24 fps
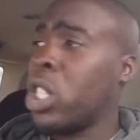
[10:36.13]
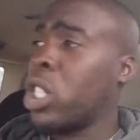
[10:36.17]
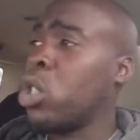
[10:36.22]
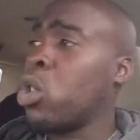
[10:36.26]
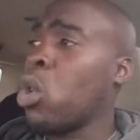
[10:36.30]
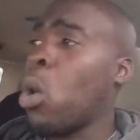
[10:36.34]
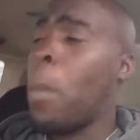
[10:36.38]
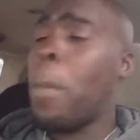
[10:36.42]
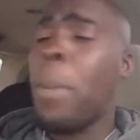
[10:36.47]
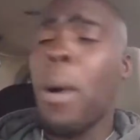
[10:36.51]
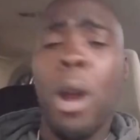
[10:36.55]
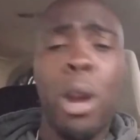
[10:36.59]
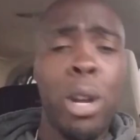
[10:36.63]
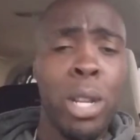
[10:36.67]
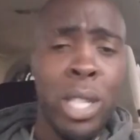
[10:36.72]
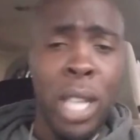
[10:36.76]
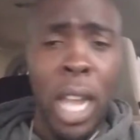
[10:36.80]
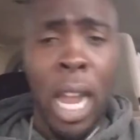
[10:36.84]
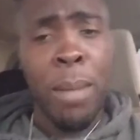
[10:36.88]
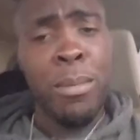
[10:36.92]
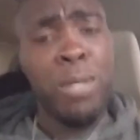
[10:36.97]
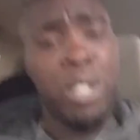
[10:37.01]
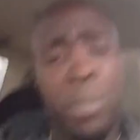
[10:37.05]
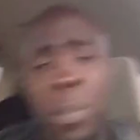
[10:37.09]

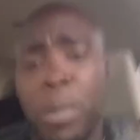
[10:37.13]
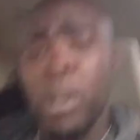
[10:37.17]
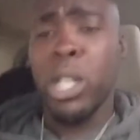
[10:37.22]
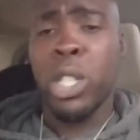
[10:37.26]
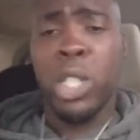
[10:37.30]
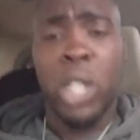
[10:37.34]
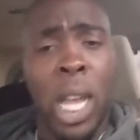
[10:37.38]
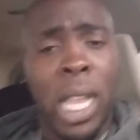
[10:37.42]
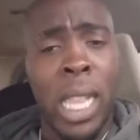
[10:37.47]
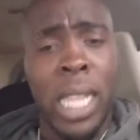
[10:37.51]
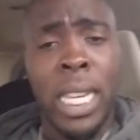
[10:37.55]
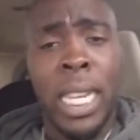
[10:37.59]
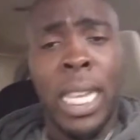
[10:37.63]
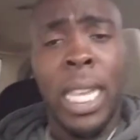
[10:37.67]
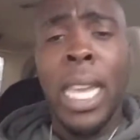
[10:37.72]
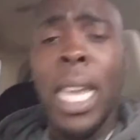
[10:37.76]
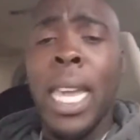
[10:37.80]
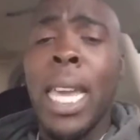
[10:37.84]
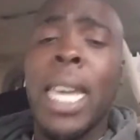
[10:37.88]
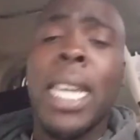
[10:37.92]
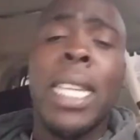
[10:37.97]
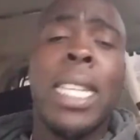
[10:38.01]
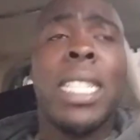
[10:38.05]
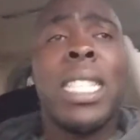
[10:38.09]
part-time spirituality.
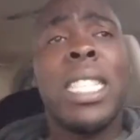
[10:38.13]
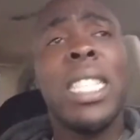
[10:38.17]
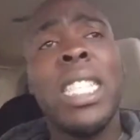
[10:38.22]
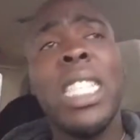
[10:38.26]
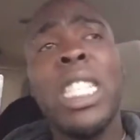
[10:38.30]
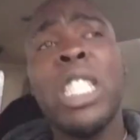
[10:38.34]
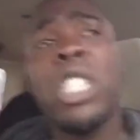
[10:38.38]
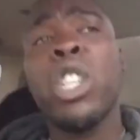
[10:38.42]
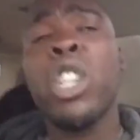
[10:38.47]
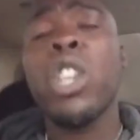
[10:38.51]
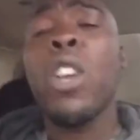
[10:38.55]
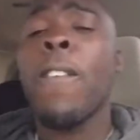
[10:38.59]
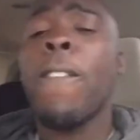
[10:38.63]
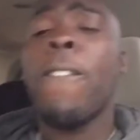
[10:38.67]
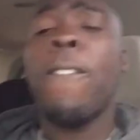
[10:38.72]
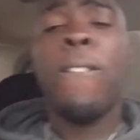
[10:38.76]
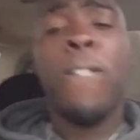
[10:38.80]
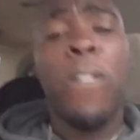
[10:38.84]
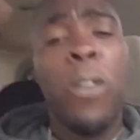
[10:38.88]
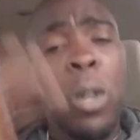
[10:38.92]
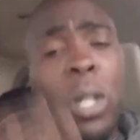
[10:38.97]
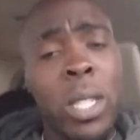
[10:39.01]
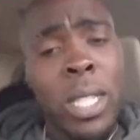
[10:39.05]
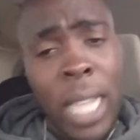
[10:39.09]
This is either your
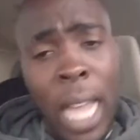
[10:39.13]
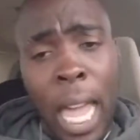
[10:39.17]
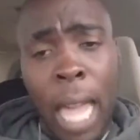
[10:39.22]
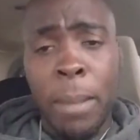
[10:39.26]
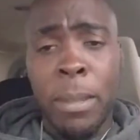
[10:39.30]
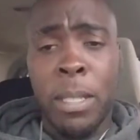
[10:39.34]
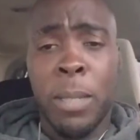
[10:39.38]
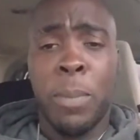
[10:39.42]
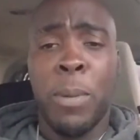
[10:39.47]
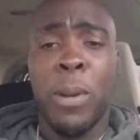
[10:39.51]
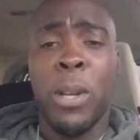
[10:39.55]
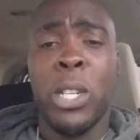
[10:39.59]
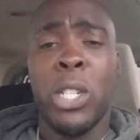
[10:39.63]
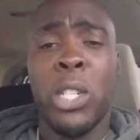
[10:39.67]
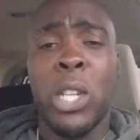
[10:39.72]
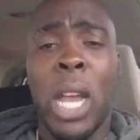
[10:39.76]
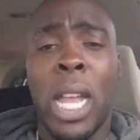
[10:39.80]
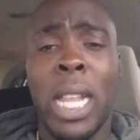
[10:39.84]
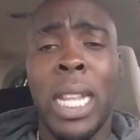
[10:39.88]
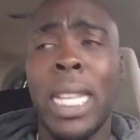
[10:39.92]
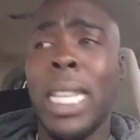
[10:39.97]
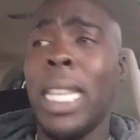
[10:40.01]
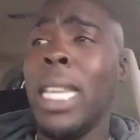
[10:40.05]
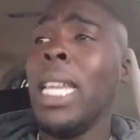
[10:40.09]
full-time
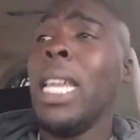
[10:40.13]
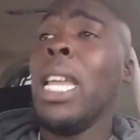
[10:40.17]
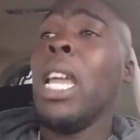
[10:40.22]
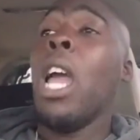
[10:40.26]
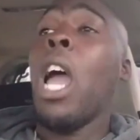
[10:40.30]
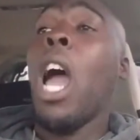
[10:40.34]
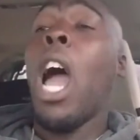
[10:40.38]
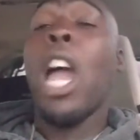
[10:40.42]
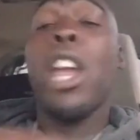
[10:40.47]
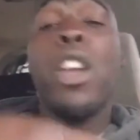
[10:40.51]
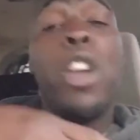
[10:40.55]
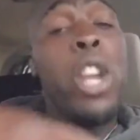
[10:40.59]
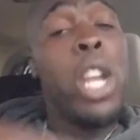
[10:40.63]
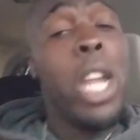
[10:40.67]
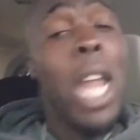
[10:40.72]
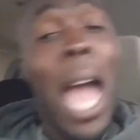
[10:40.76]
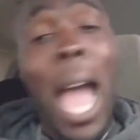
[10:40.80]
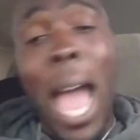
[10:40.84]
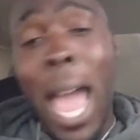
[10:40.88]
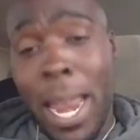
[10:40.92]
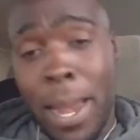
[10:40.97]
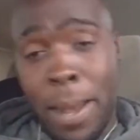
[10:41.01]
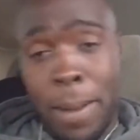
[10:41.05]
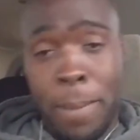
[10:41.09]
spirituality or you're not.